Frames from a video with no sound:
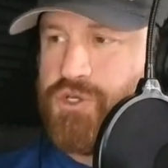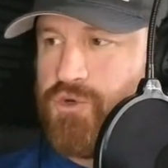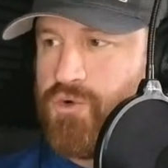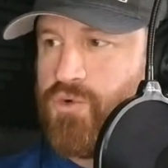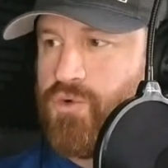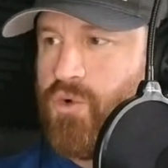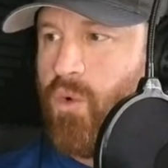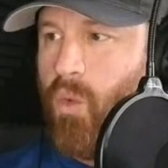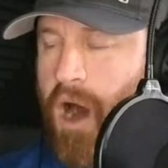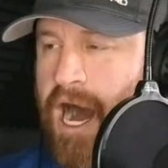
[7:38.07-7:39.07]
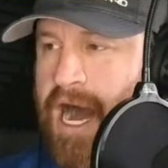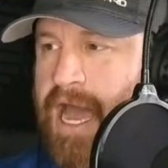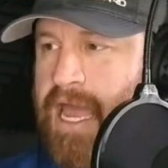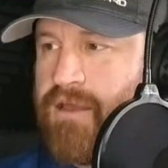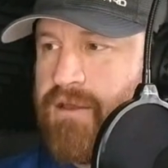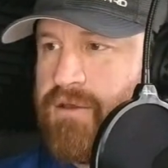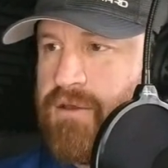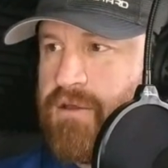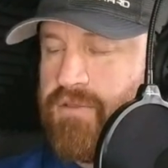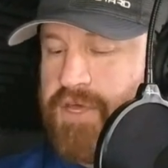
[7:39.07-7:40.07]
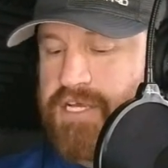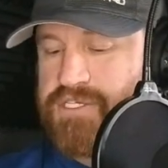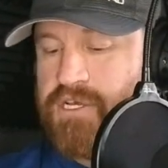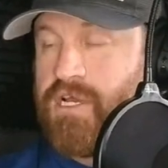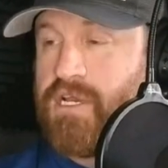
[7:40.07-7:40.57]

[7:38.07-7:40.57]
to why this.